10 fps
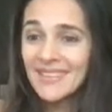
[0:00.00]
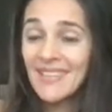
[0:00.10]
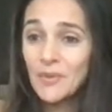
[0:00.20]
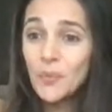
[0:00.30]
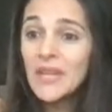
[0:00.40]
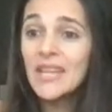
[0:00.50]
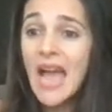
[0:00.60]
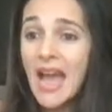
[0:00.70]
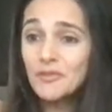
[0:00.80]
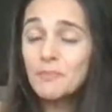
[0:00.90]
that we
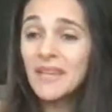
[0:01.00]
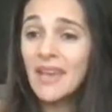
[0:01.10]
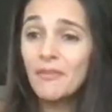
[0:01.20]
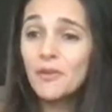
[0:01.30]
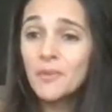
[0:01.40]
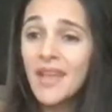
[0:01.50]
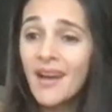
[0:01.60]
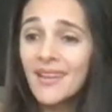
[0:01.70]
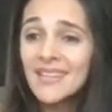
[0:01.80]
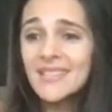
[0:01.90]
have to be careful with
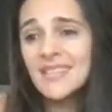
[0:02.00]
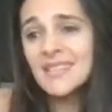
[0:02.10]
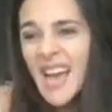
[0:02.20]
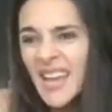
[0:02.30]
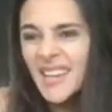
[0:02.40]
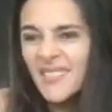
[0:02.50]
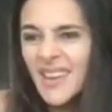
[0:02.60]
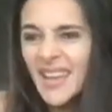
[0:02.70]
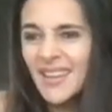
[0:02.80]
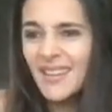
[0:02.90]
our kids is kind of
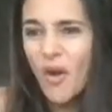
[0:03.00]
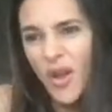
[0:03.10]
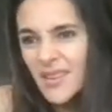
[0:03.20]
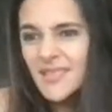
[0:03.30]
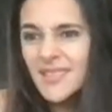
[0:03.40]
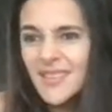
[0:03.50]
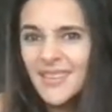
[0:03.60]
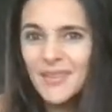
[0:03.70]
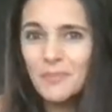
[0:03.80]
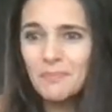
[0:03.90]
like,
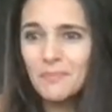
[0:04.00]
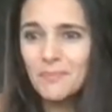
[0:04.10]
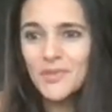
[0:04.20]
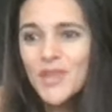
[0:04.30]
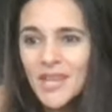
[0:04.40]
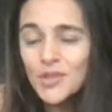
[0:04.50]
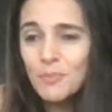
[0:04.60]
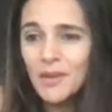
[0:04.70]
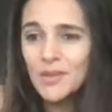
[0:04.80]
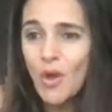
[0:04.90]
honestly, strange,
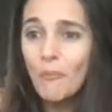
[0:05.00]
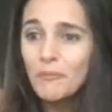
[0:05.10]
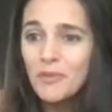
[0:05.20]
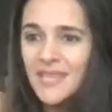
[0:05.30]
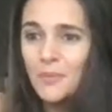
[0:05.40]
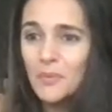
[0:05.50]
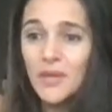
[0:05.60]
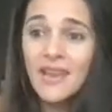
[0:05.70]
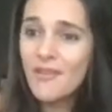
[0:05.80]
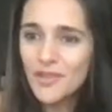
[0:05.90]
because obviously we
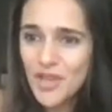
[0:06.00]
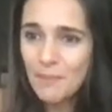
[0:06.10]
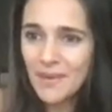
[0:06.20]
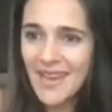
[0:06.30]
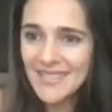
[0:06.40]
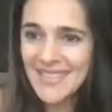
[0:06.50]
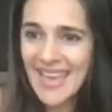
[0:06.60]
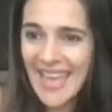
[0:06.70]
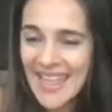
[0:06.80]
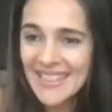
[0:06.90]
would never jeopardize
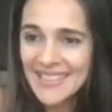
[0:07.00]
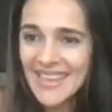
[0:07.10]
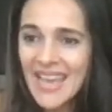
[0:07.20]
their health.